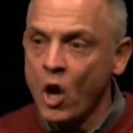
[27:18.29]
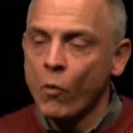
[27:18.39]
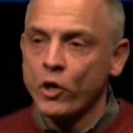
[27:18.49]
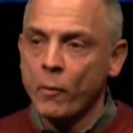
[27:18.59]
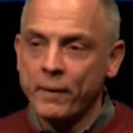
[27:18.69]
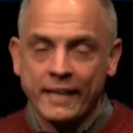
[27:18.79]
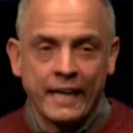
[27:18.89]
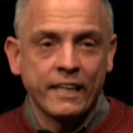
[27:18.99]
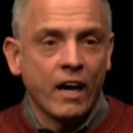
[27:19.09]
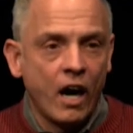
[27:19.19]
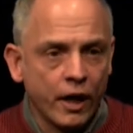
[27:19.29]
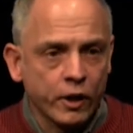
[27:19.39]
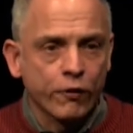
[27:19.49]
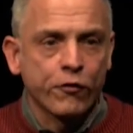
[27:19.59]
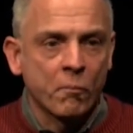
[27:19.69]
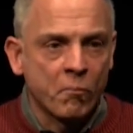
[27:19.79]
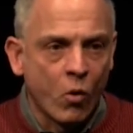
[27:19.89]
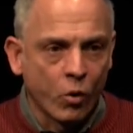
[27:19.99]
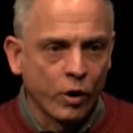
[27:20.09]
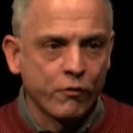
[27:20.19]
where you begin to hunger for
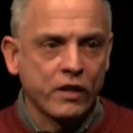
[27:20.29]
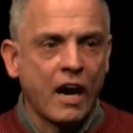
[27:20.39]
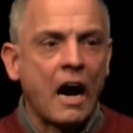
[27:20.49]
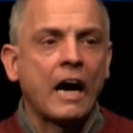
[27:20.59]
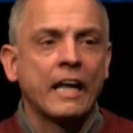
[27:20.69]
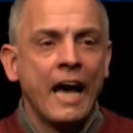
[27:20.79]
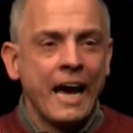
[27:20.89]
more of God